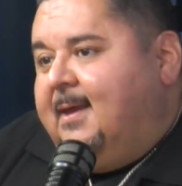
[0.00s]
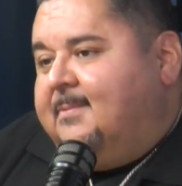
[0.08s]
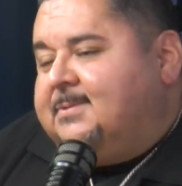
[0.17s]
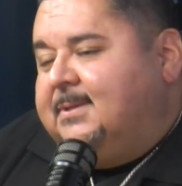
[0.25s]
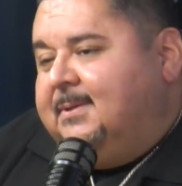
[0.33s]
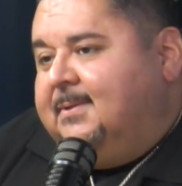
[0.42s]
yeah,
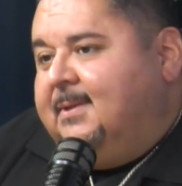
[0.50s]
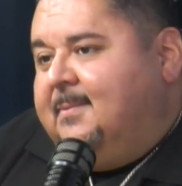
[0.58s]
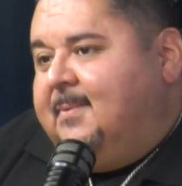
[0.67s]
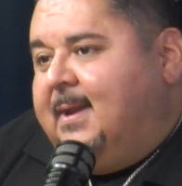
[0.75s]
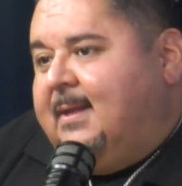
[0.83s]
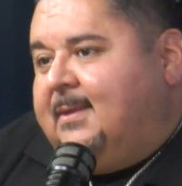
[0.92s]
absolutely.
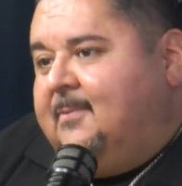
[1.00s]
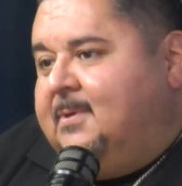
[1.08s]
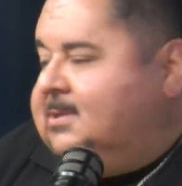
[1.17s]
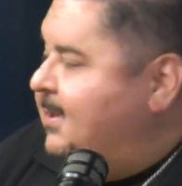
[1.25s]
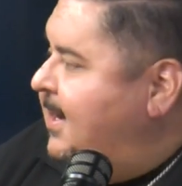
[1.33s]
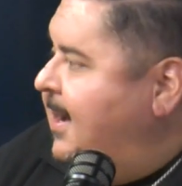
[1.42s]
But I think we
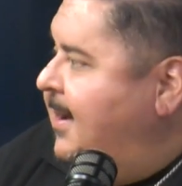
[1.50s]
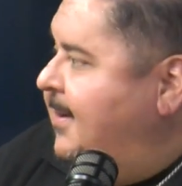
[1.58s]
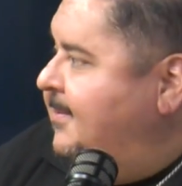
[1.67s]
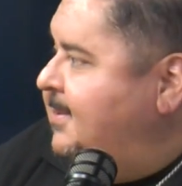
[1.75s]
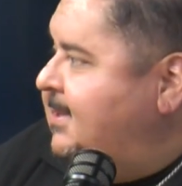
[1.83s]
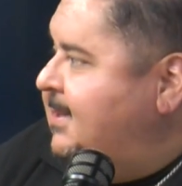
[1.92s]
should
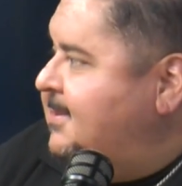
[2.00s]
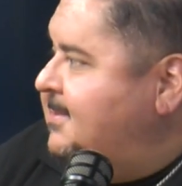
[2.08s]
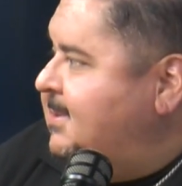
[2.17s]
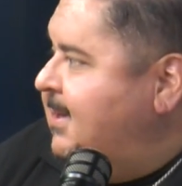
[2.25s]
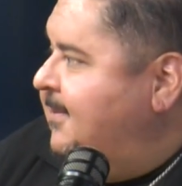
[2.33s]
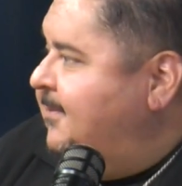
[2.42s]
get some stuff